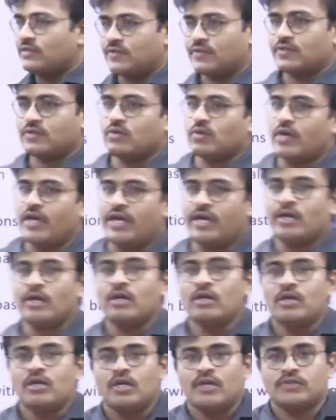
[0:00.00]
else. Okay.
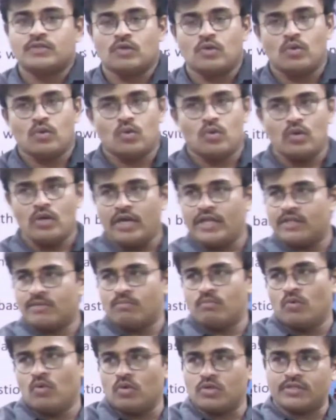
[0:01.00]
So only the
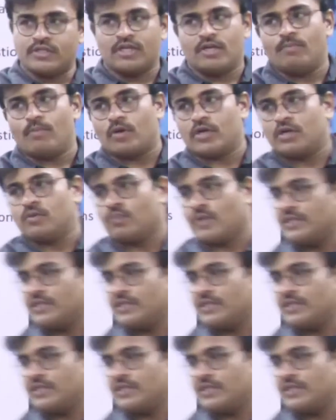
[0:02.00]
most important